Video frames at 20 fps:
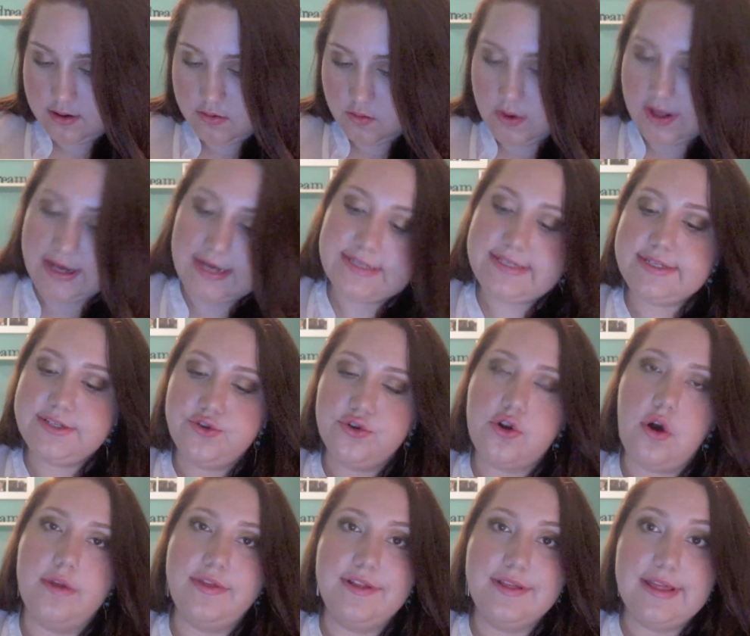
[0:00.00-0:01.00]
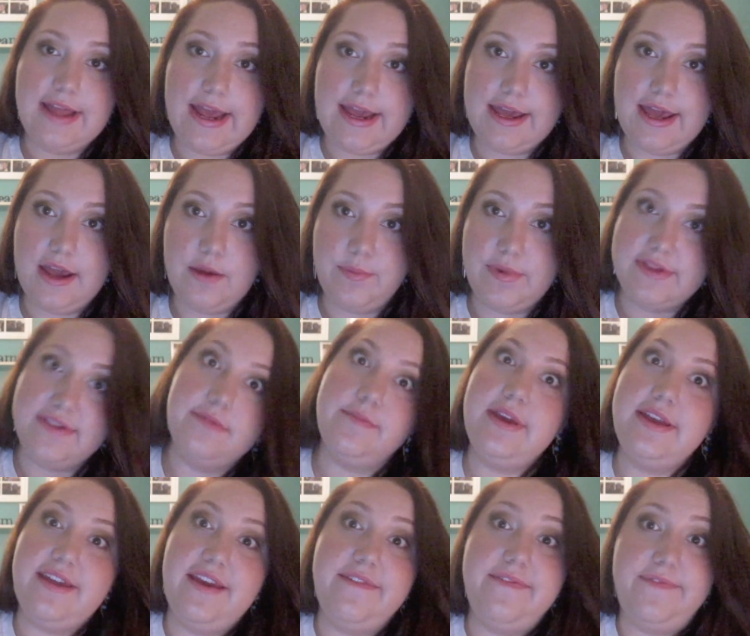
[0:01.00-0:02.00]
well, I guess these are called the legging, but to
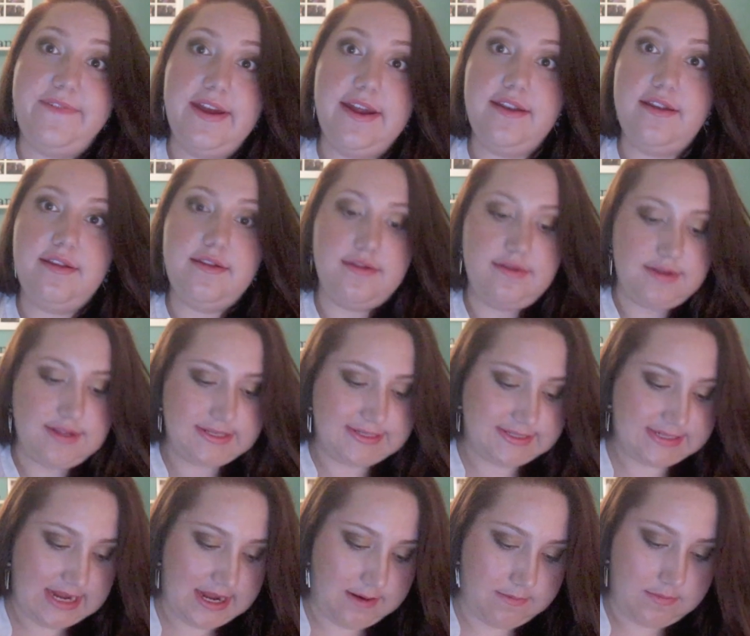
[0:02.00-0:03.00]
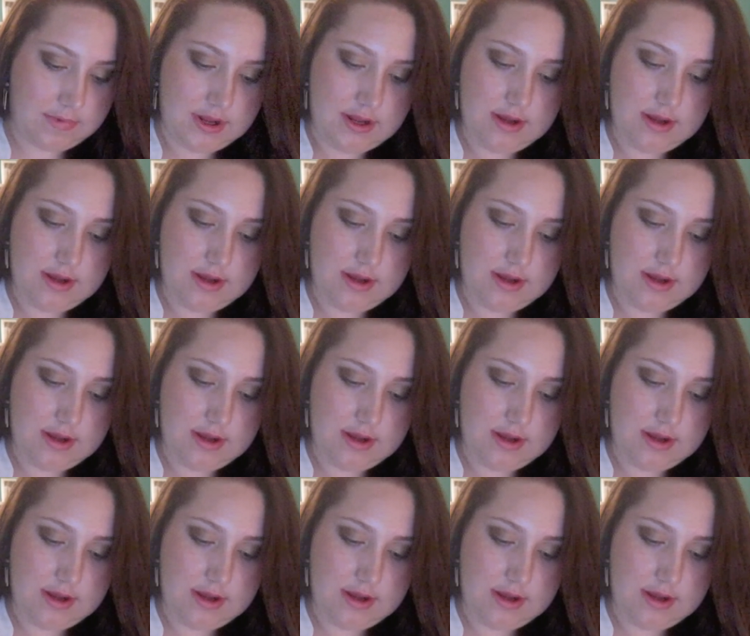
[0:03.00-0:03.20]
me they fit the same.